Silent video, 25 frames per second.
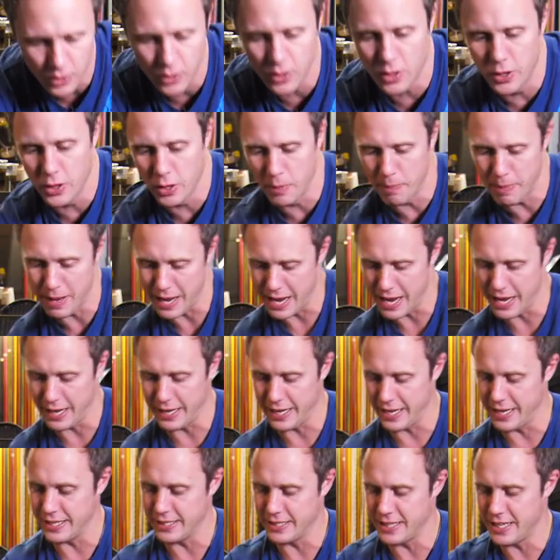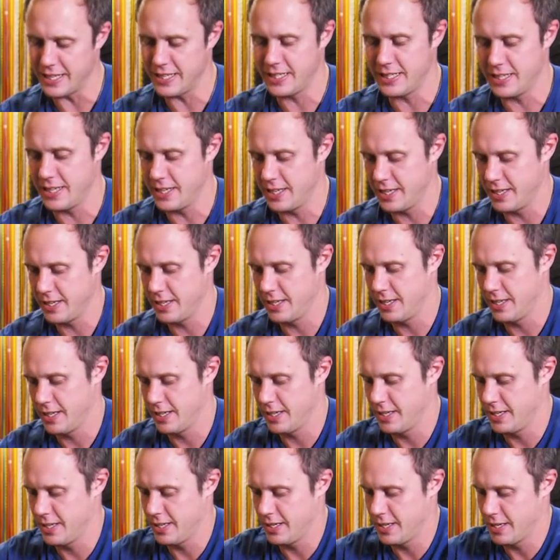on the bag is this
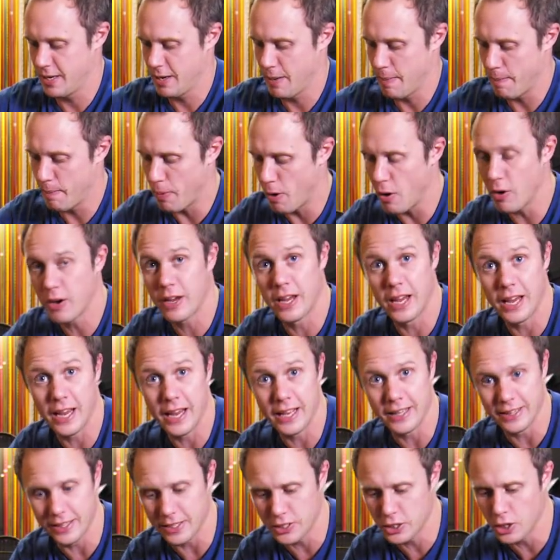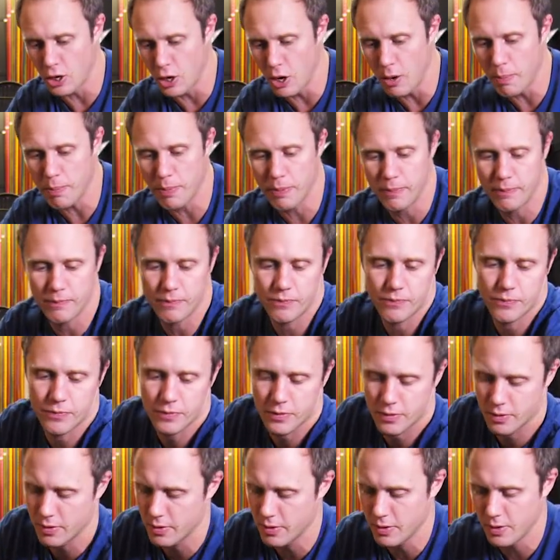pocket in the top,
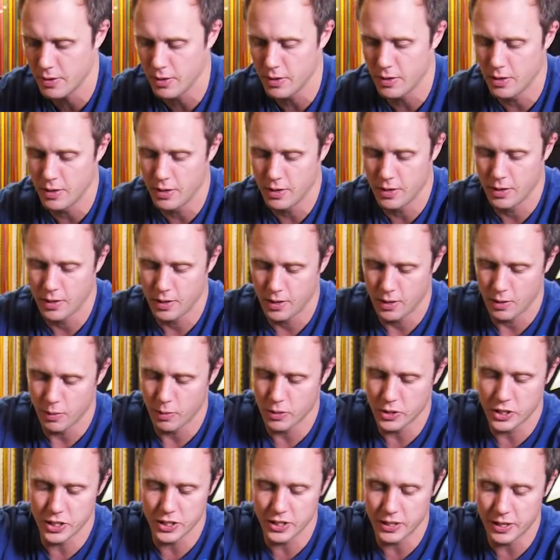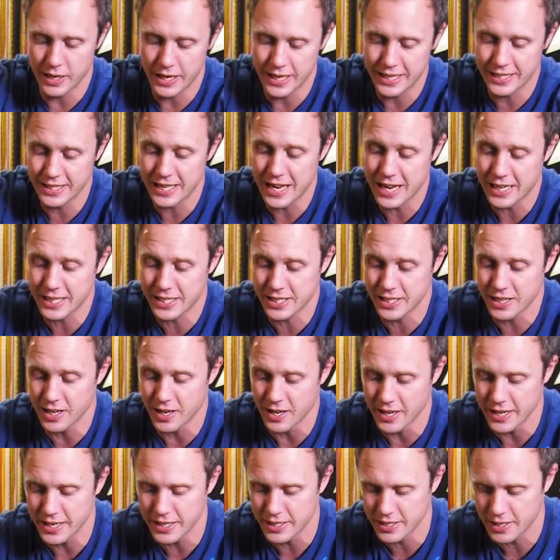which is the exact
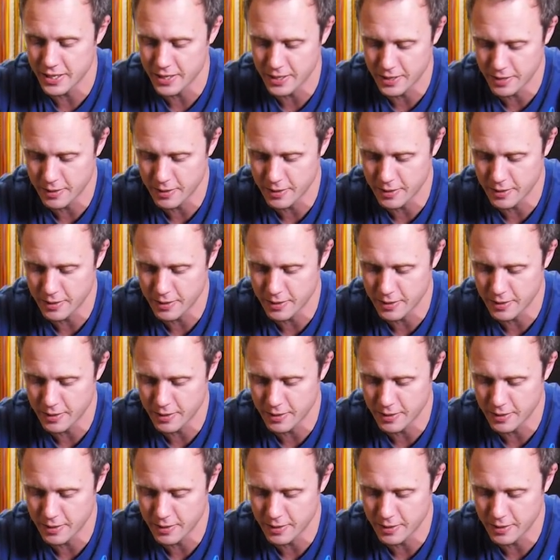size